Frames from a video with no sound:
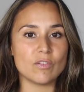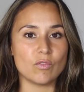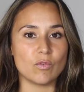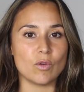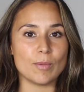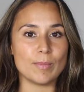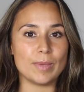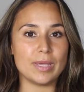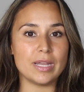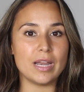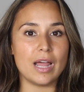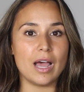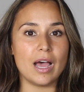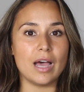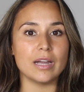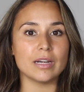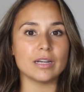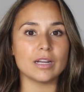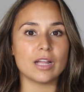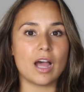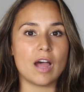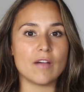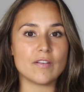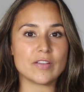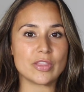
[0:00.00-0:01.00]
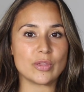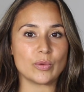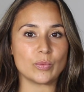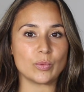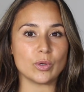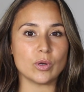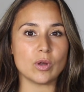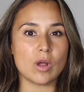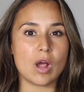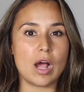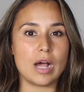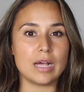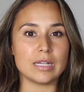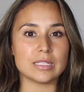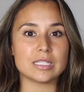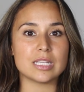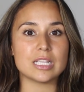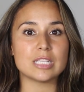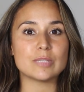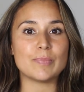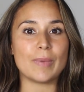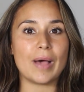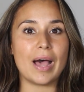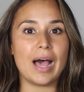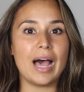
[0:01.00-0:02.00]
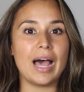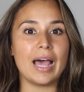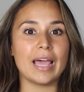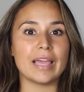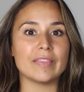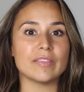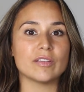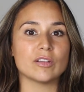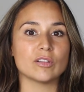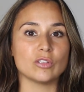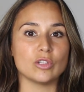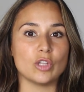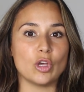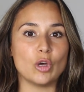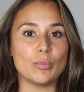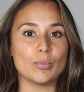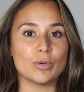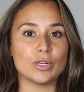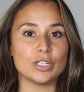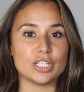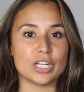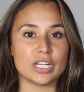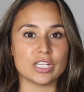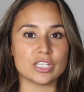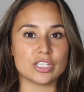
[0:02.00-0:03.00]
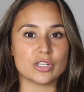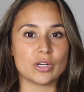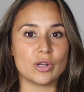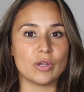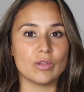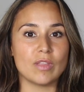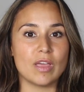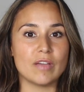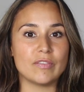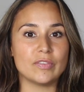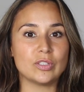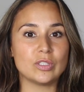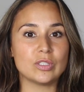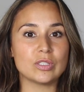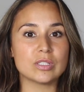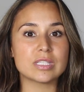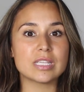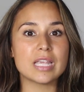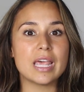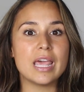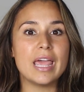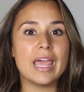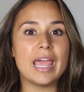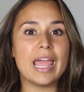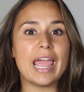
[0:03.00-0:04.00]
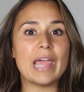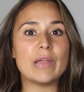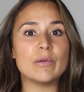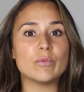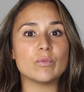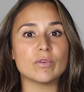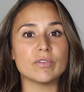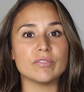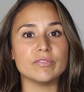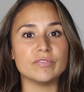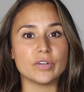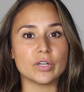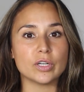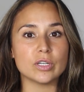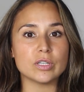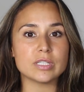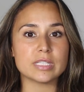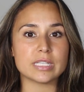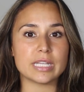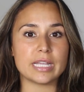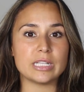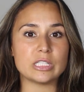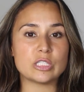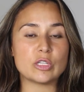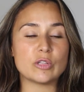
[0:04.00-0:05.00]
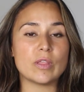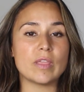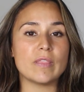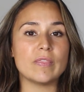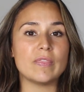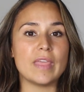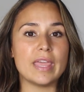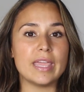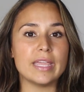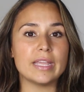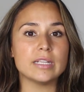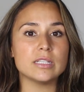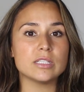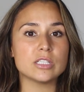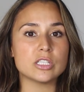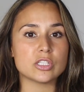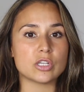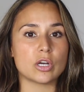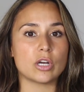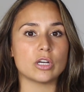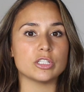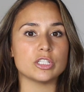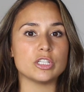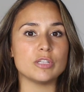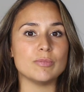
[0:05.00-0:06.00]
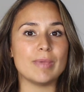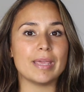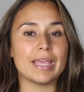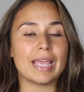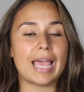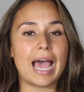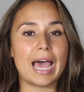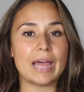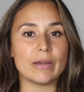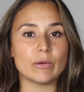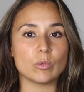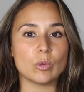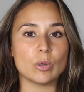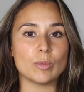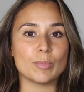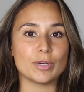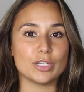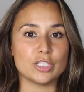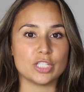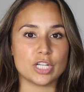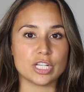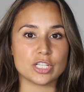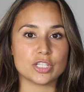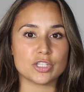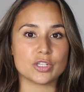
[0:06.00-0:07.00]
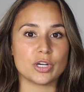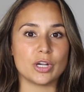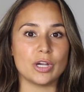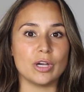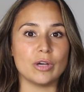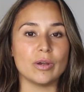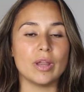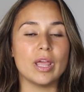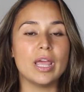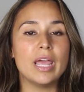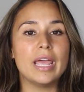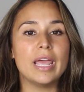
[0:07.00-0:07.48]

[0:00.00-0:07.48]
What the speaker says: of women uncover the root causes behind their low progesterone levels and reverse it so that they can start to make adequate progesterone